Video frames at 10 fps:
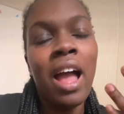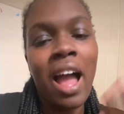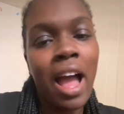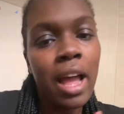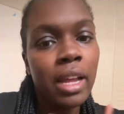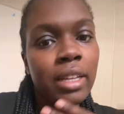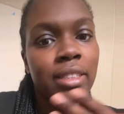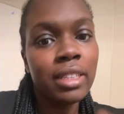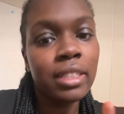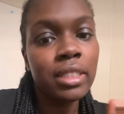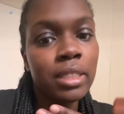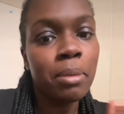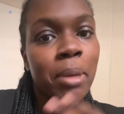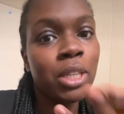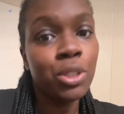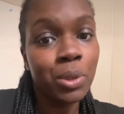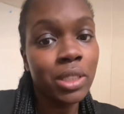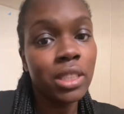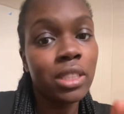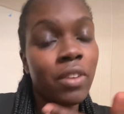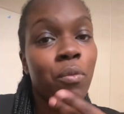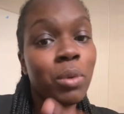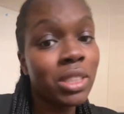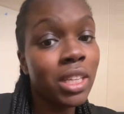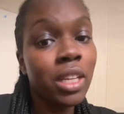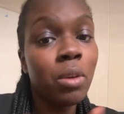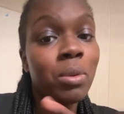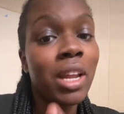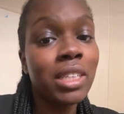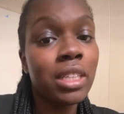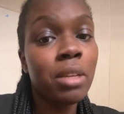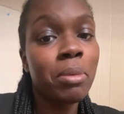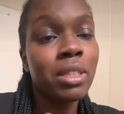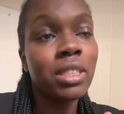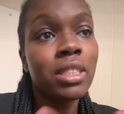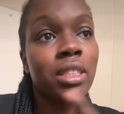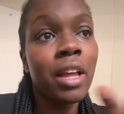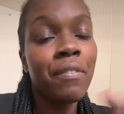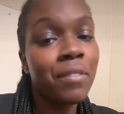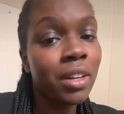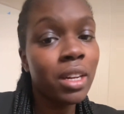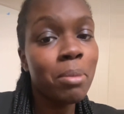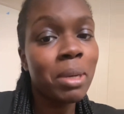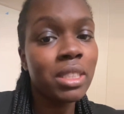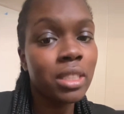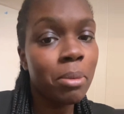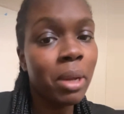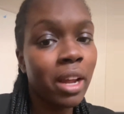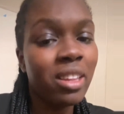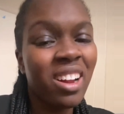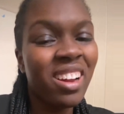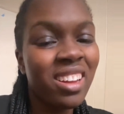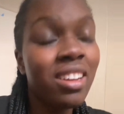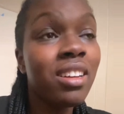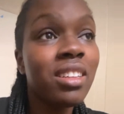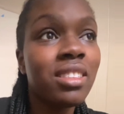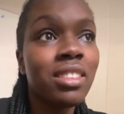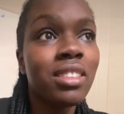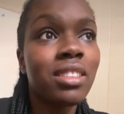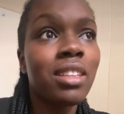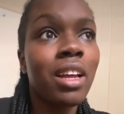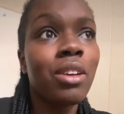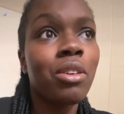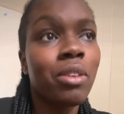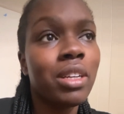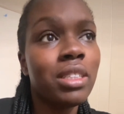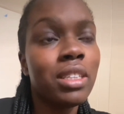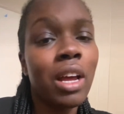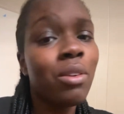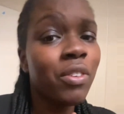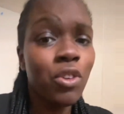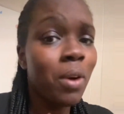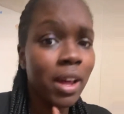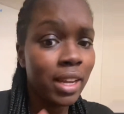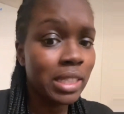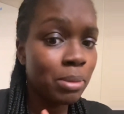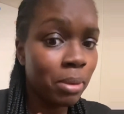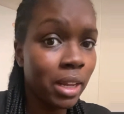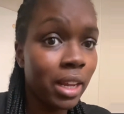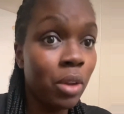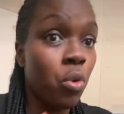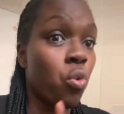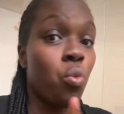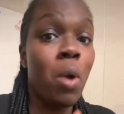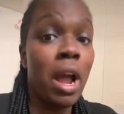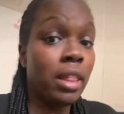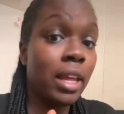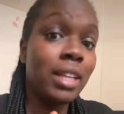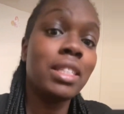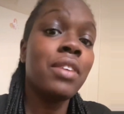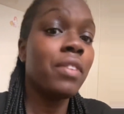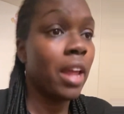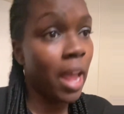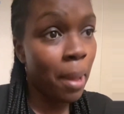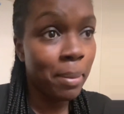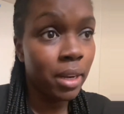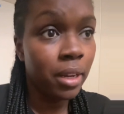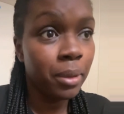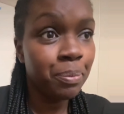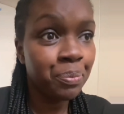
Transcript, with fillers: I tend to make choices of what to eat and what not to eat because that feeling in my stomach after I eat it is just like crazy. I don't even know how to explain or why that is even happening.